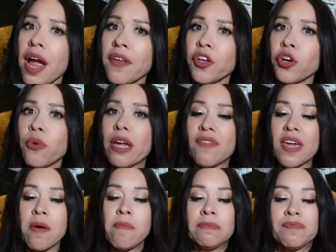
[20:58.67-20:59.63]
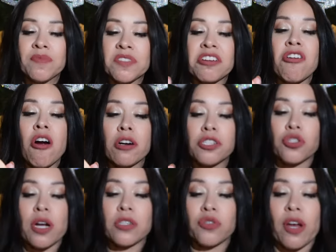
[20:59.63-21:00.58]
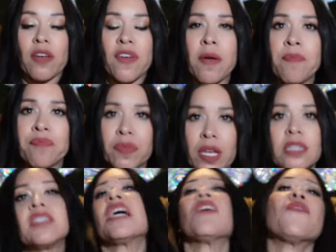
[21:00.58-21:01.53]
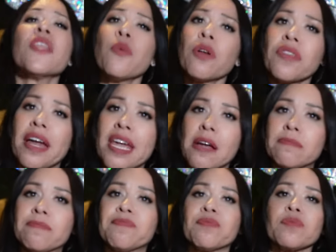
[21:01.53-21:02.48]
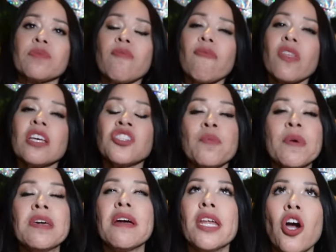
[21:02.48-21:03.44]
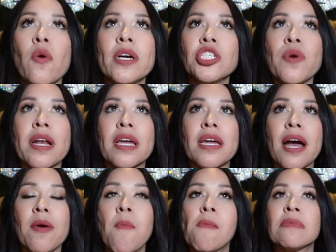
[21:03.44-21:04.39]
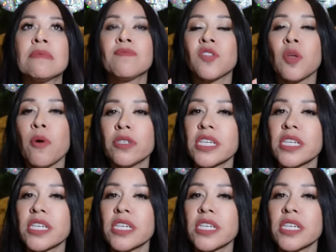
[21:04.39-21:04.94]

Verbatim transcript: and the gravy, the Karl Strauss gravy, definitely worth getting. So me and Kenny always try to get the most